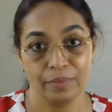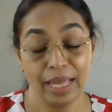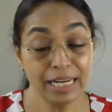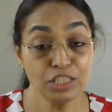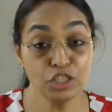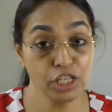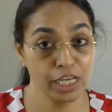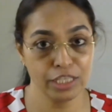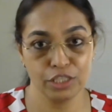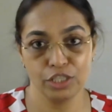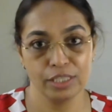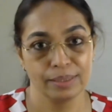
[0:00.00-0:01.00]
and
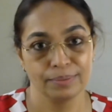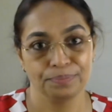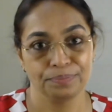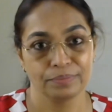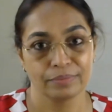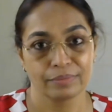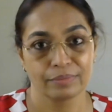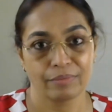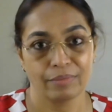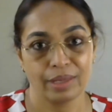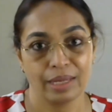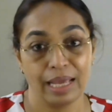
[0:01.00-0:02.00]
change.
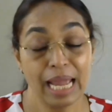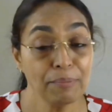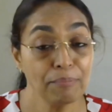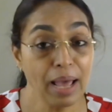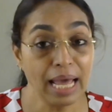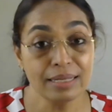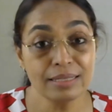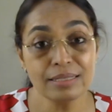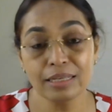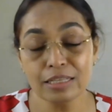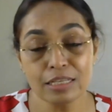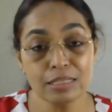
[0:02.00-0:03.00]
And
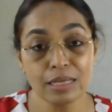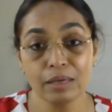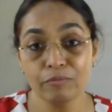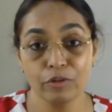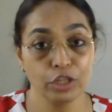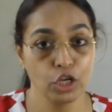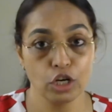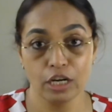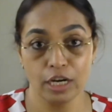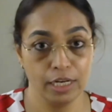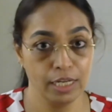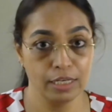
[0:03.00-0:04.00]
balancing the same with your
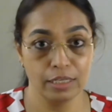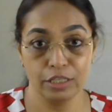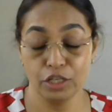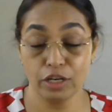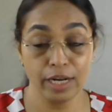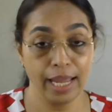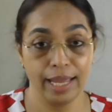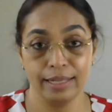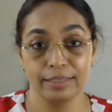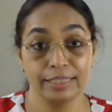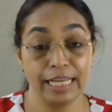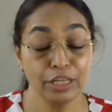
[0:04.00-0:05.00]
career, your
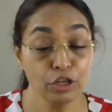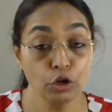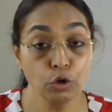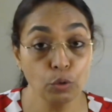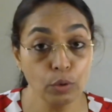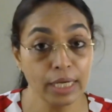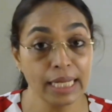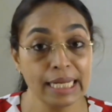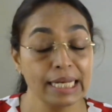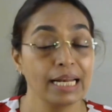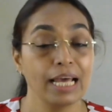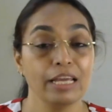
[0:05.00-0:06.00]
health, and your
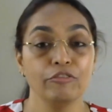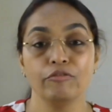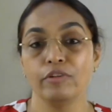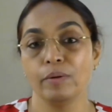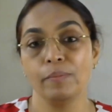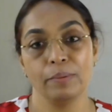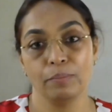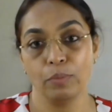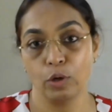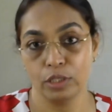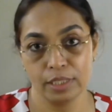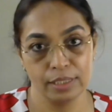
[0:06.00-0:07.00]
routine life will be
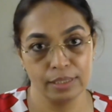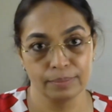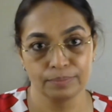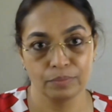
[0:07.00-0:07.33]
important.